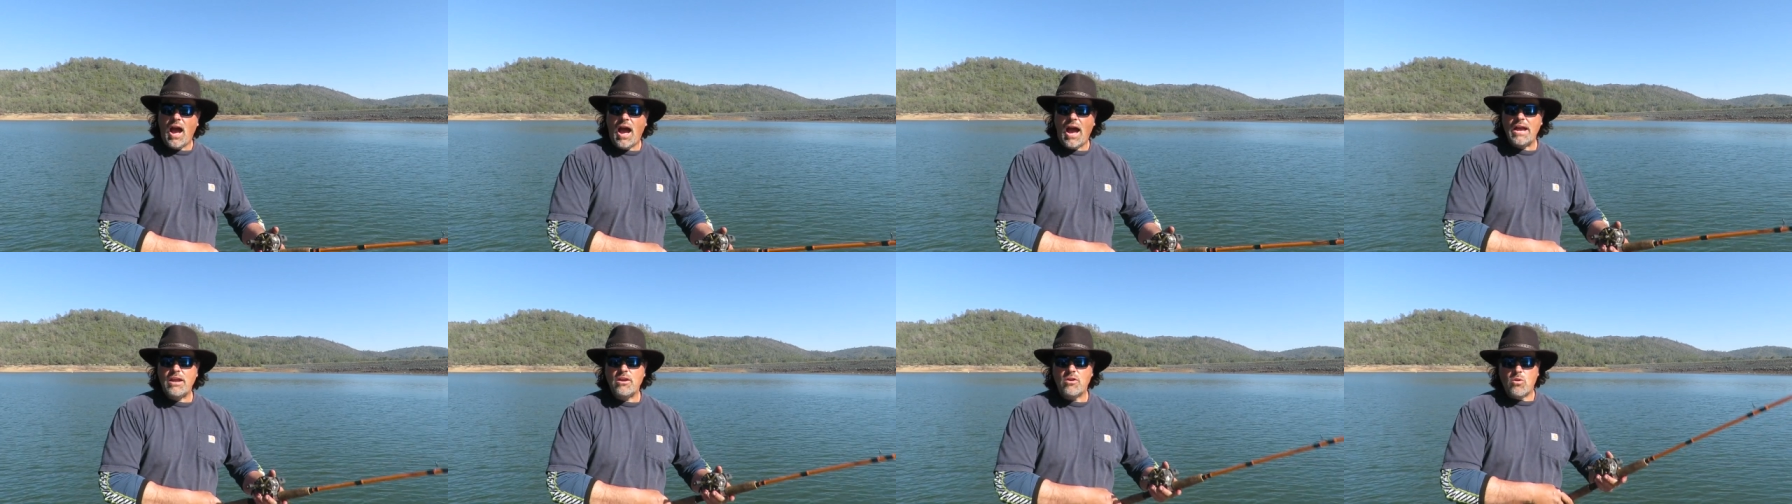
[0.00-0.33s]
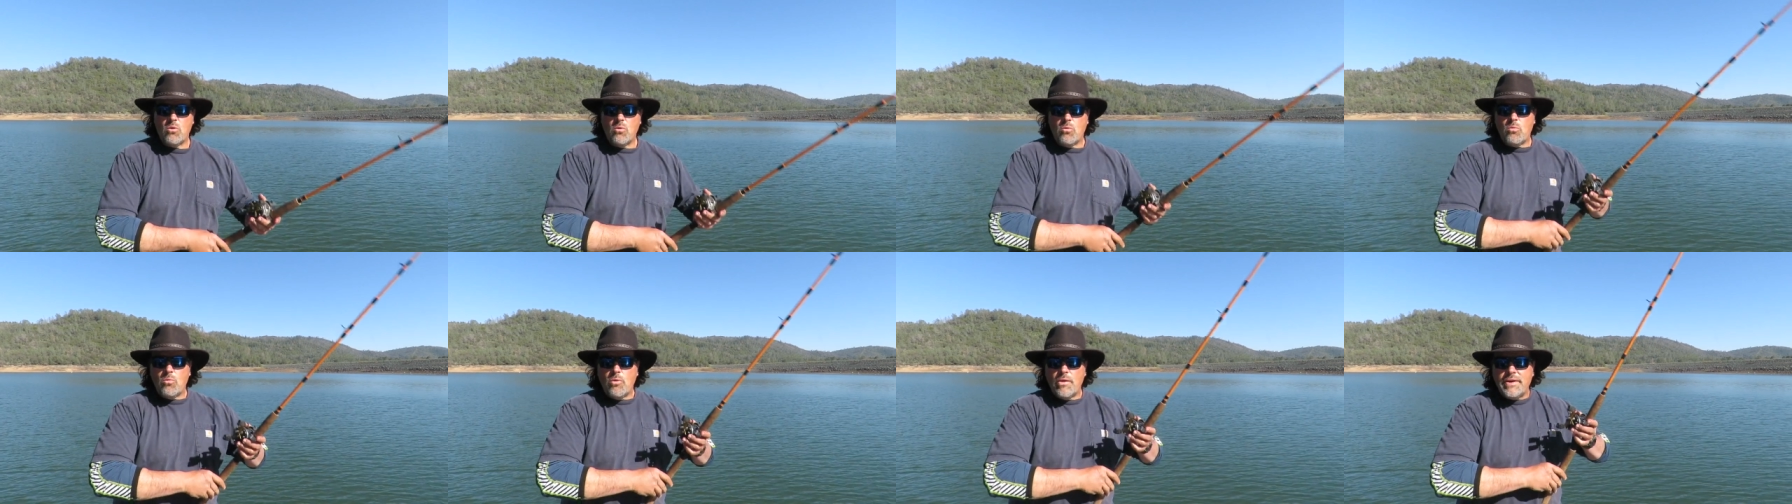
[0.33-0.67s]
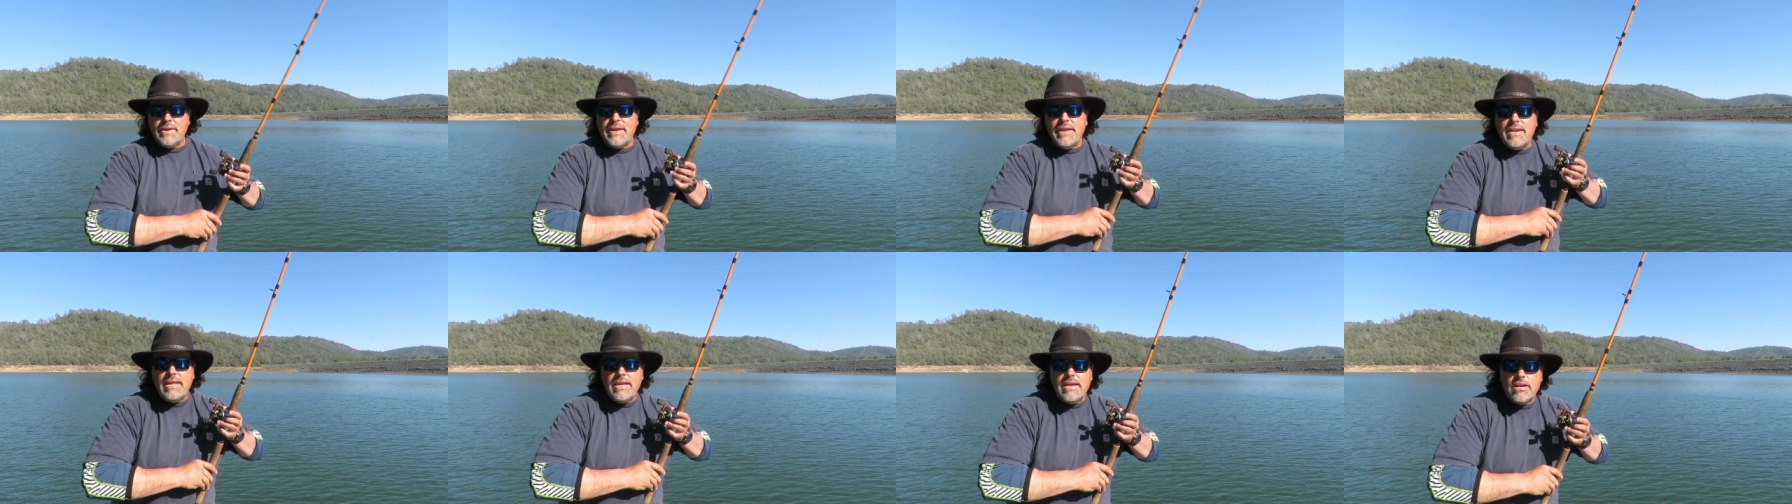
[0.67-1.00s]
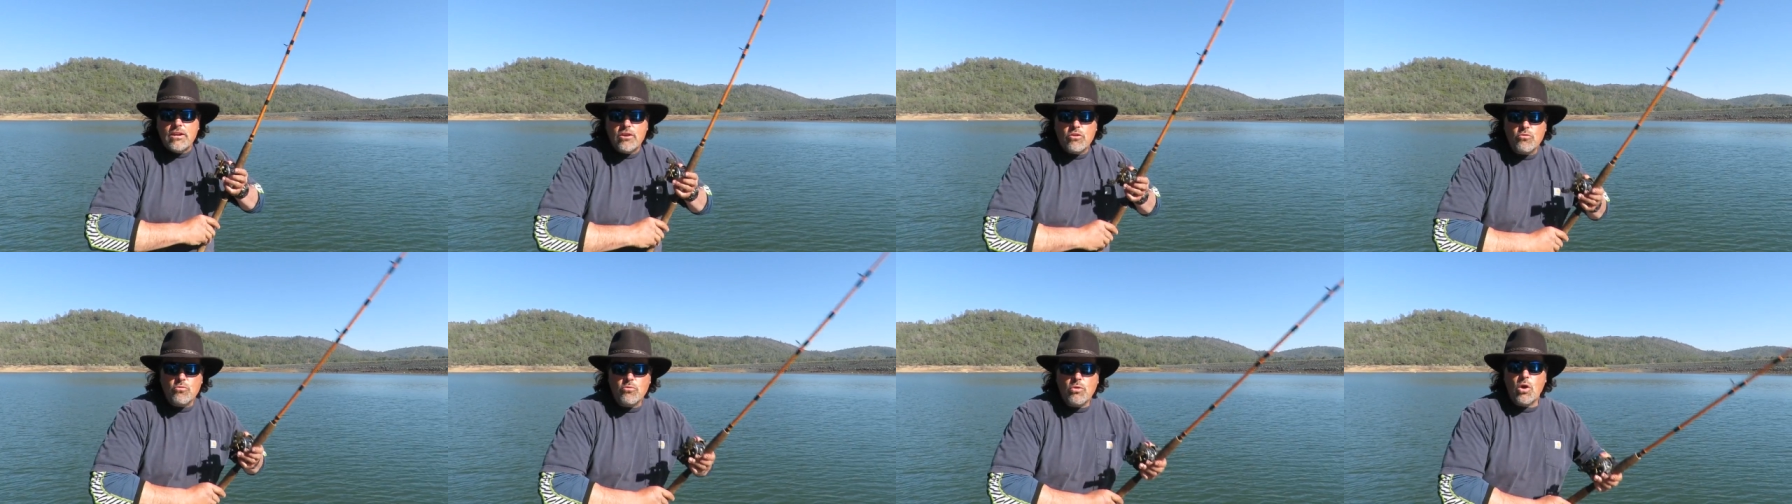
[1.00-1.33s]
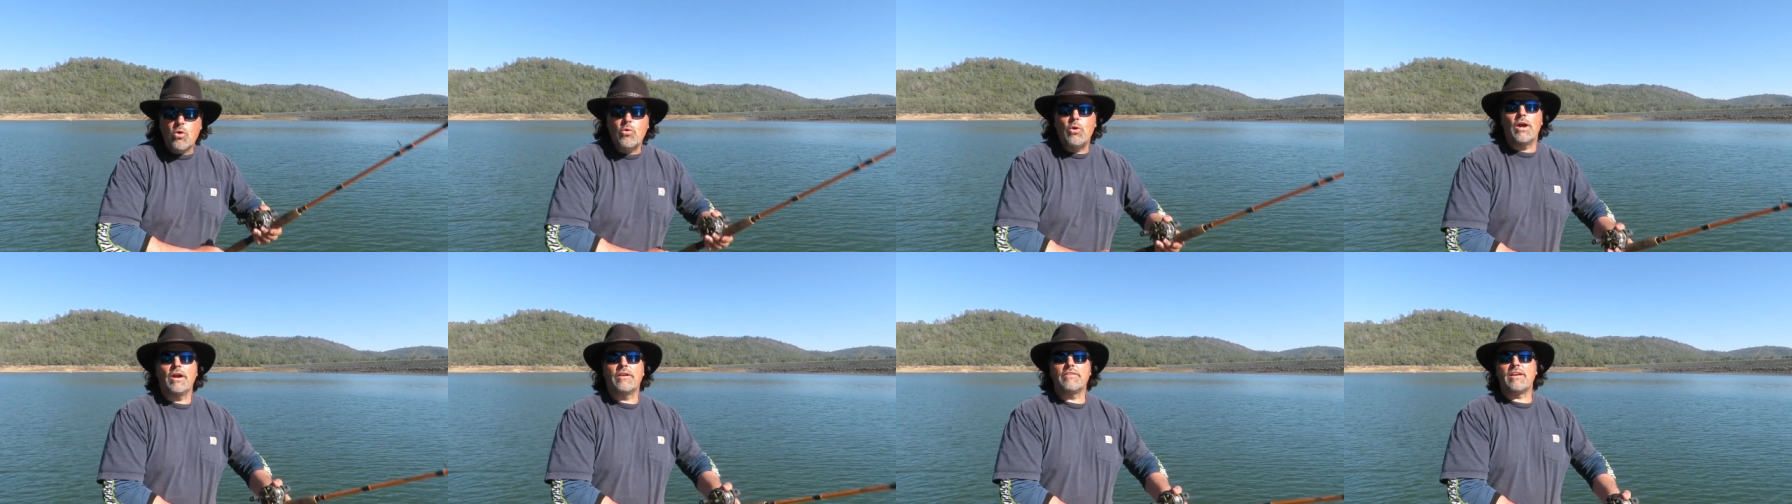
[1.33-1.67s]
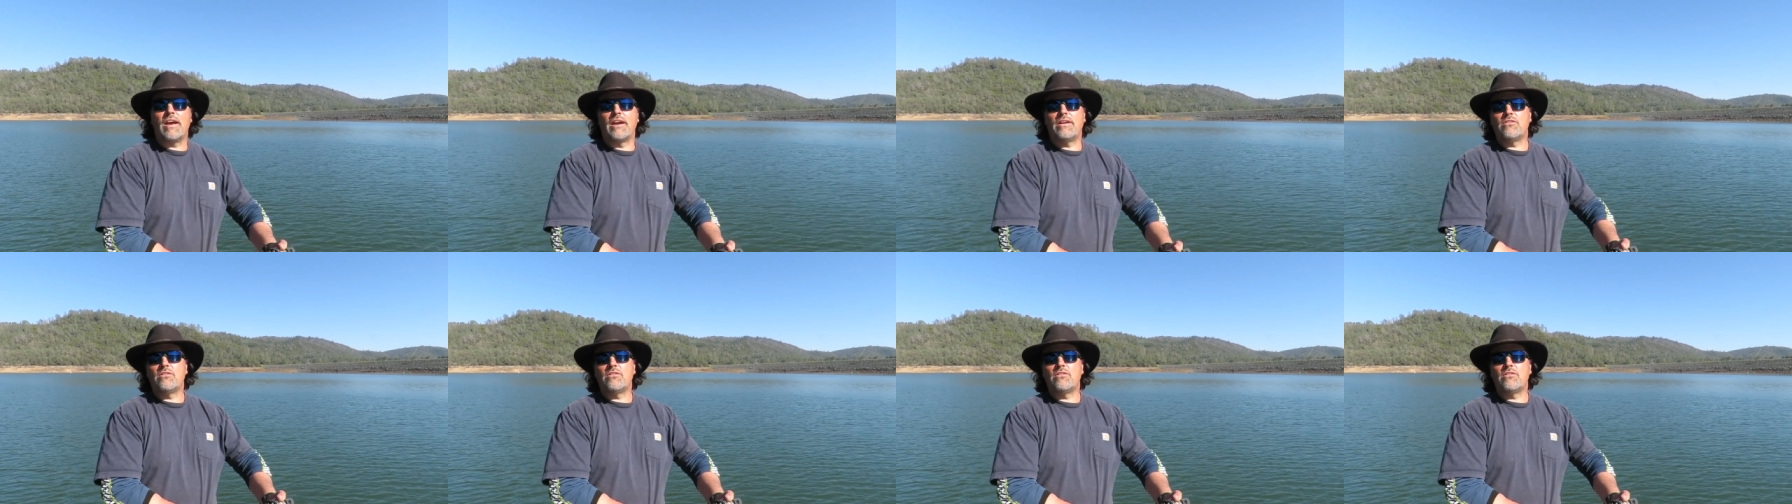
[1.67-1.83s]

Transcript: I don't want any heroics.